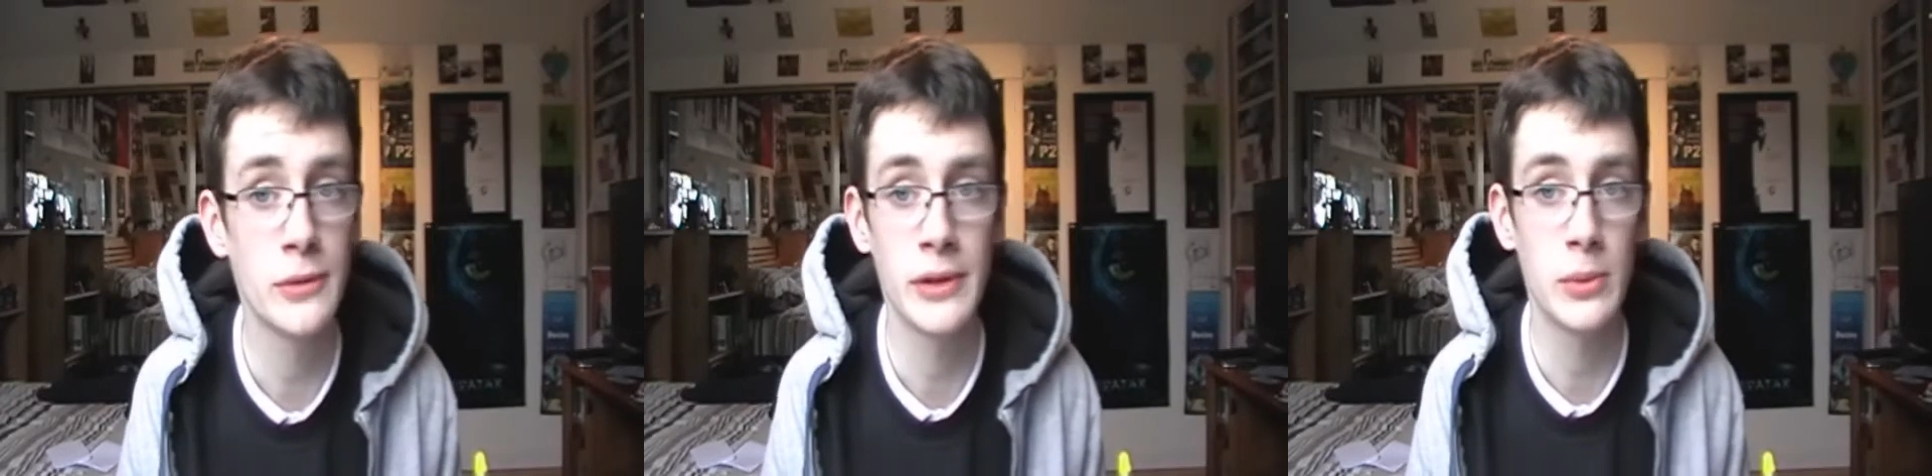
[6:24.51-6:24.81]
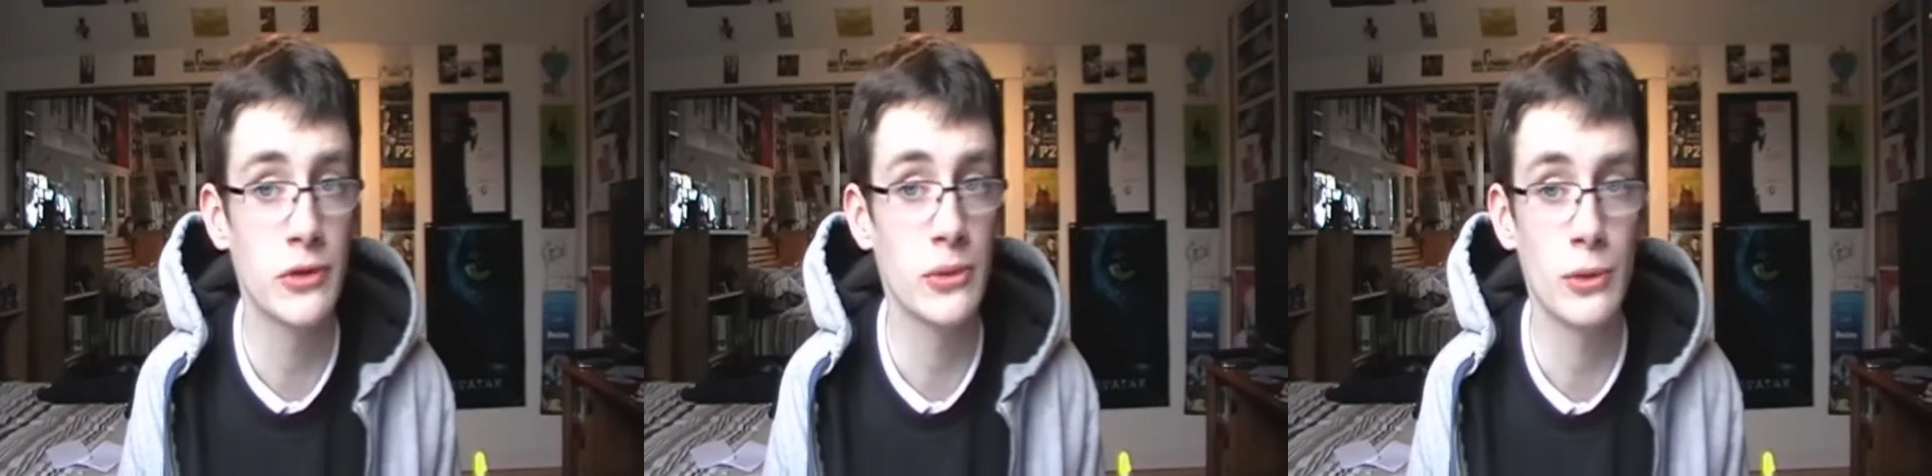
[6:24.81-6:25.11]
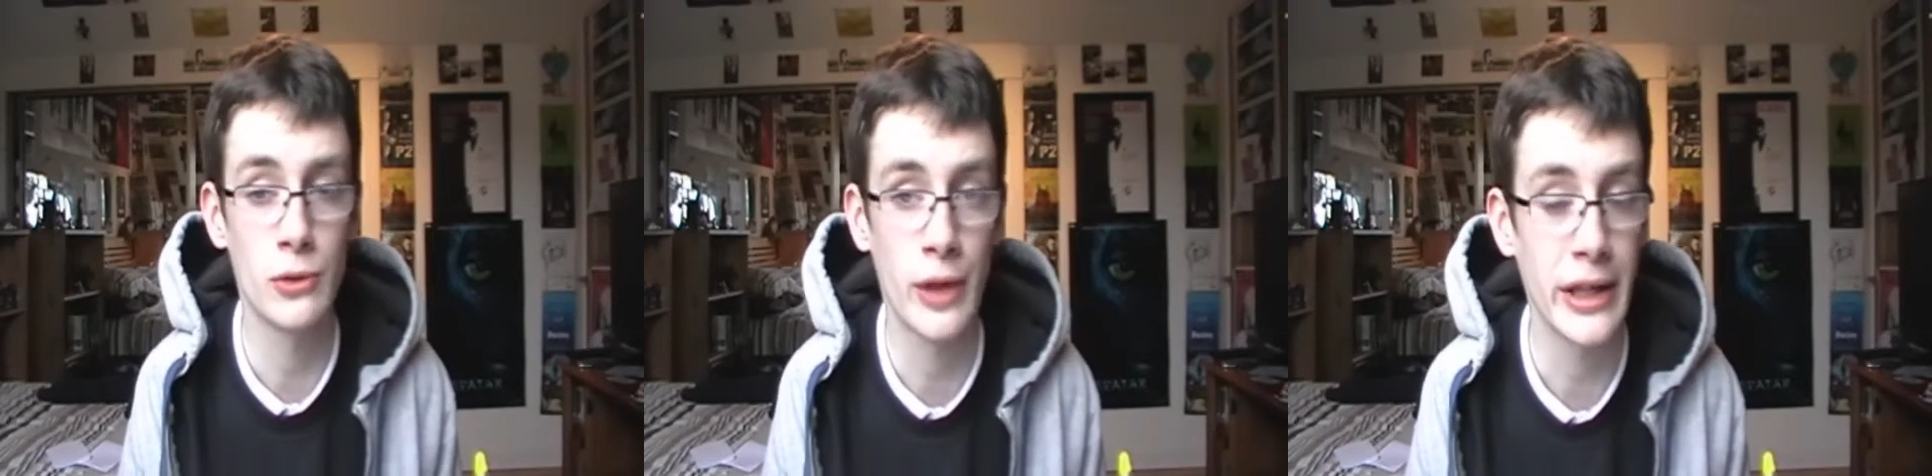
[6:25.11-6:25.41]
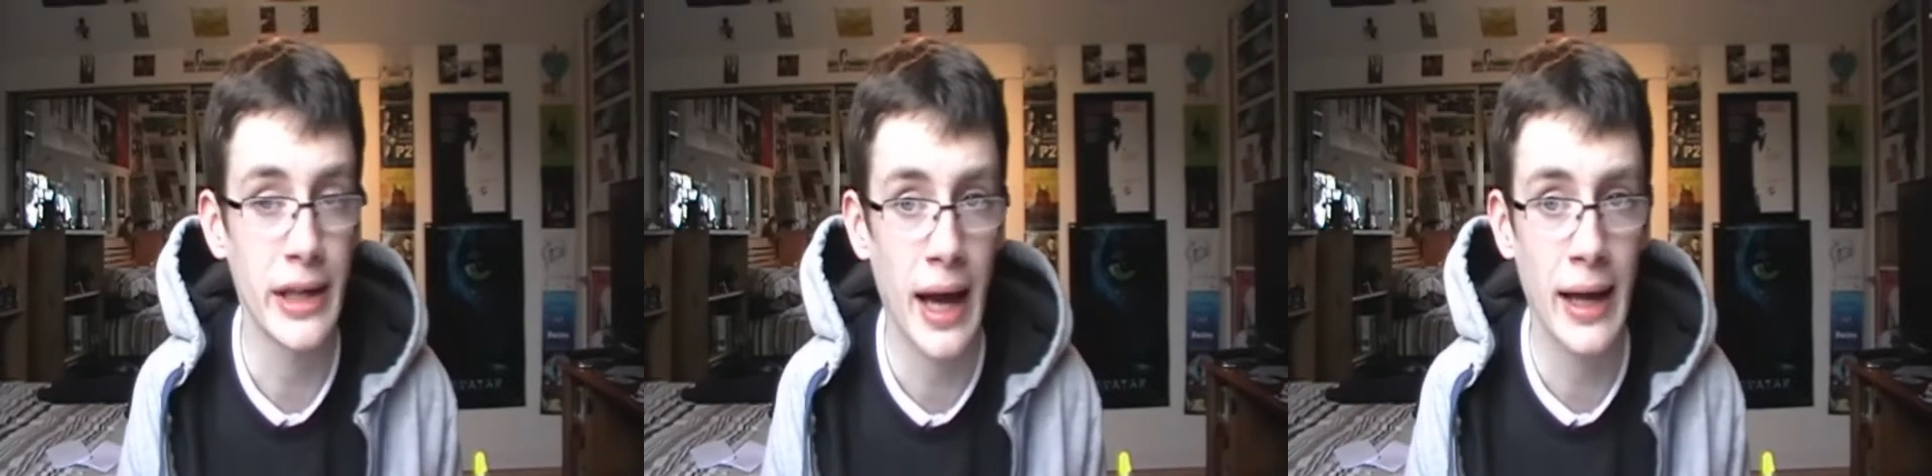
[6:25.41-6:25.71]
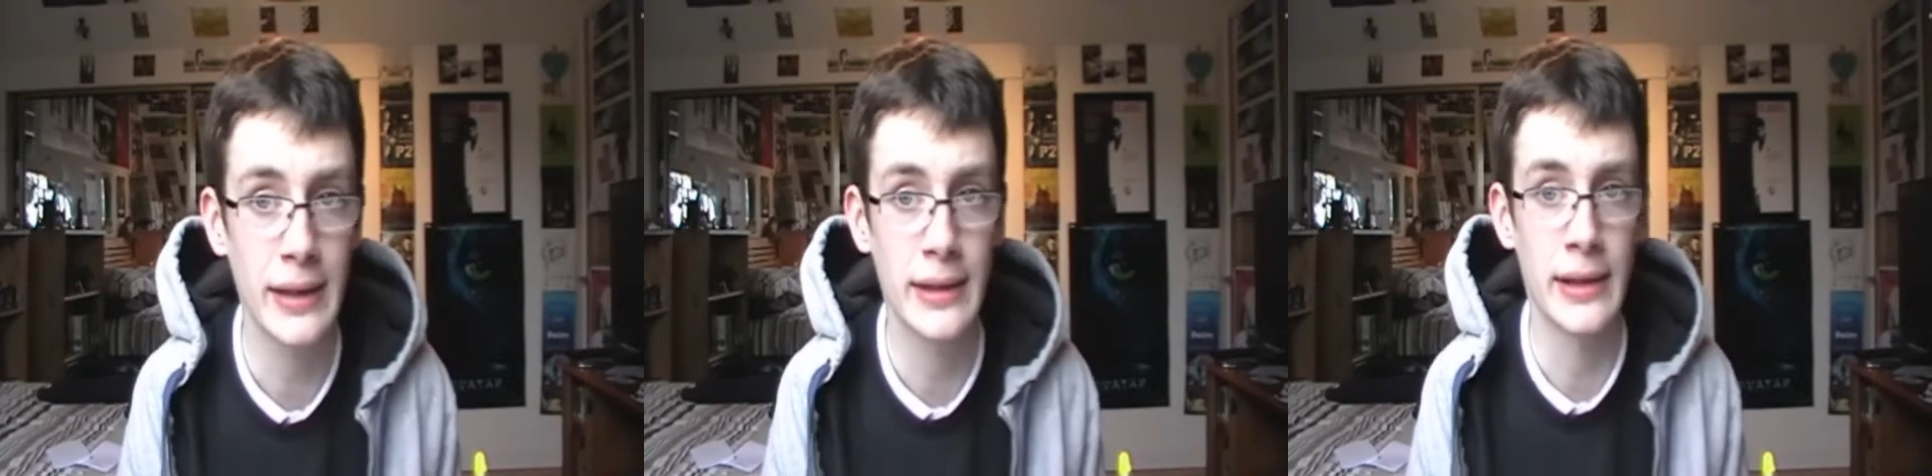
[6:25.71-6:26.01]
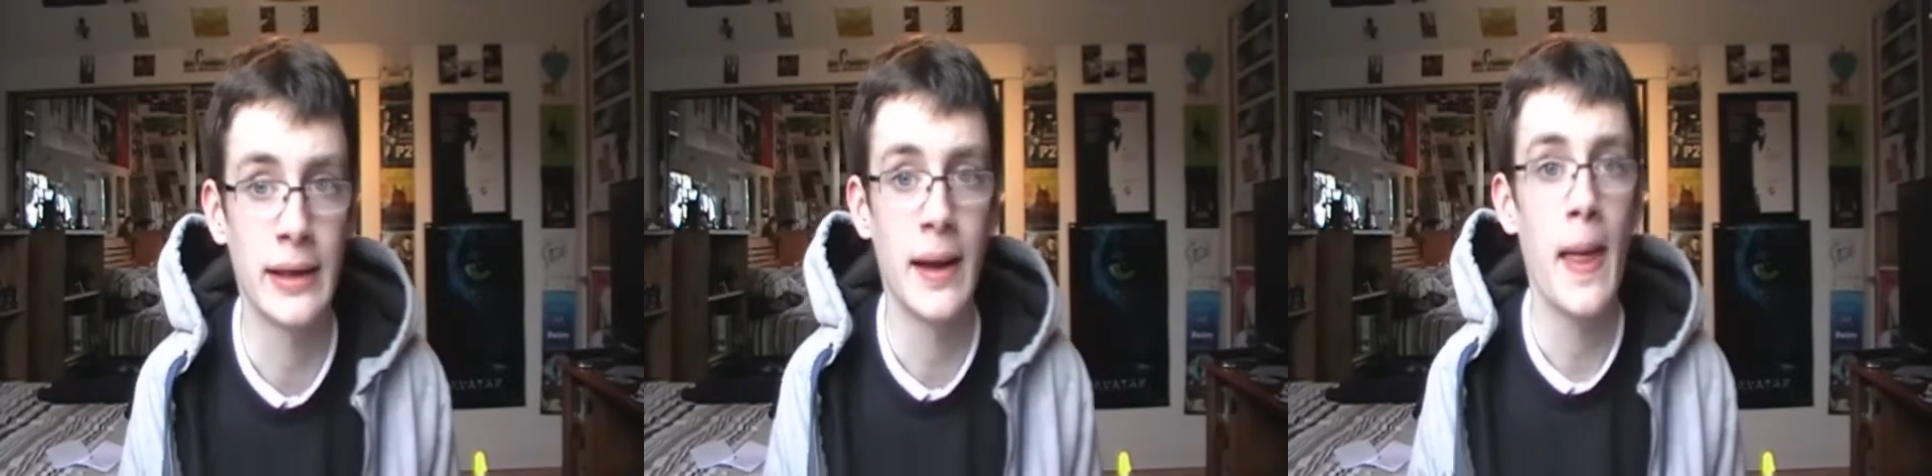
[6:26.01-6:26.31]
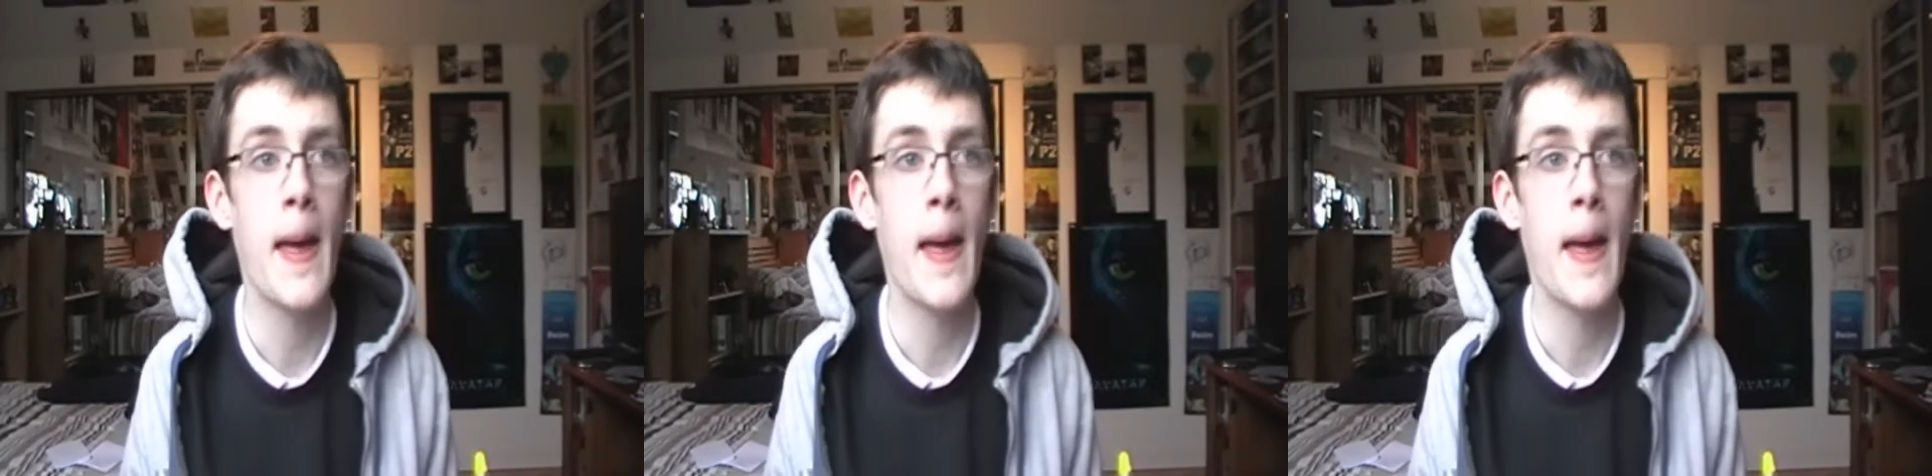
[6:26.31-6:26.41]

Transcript: movie with some great acting.